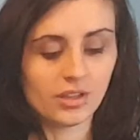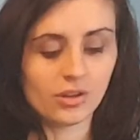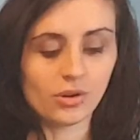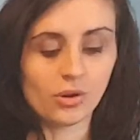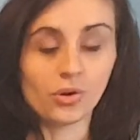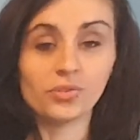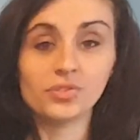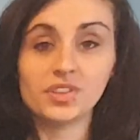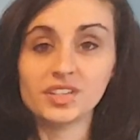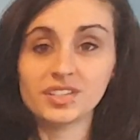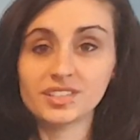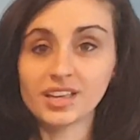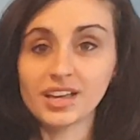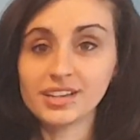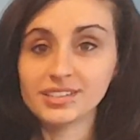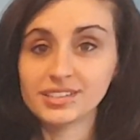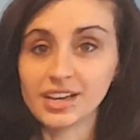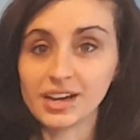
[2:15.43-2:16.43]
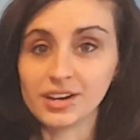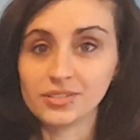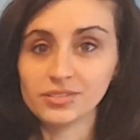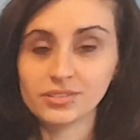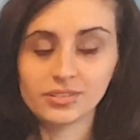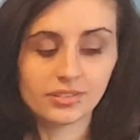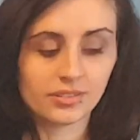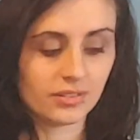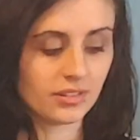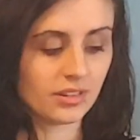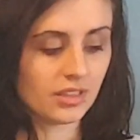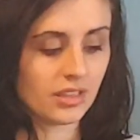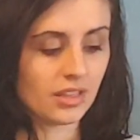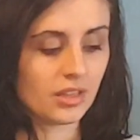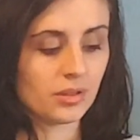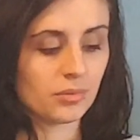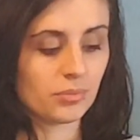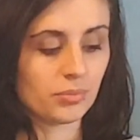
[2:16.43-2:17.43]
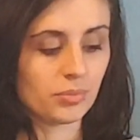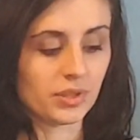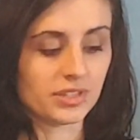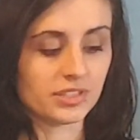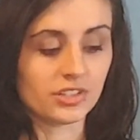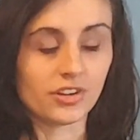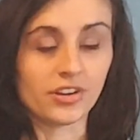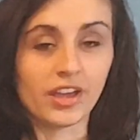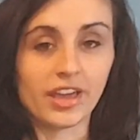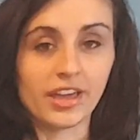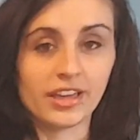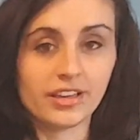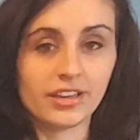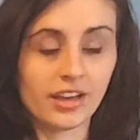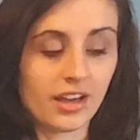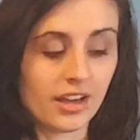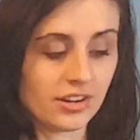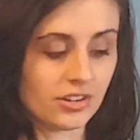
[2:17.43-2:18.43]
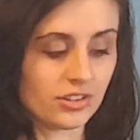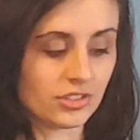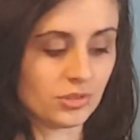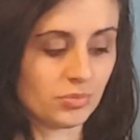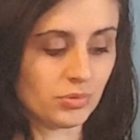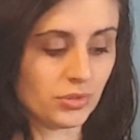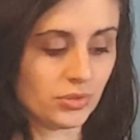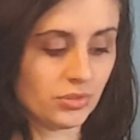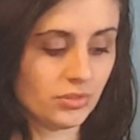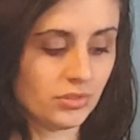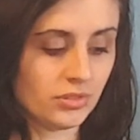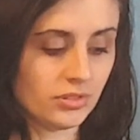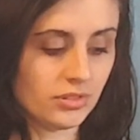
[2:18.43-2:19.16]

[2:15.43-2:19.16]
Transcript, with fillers: Hold this side down, place our egg on our spoon,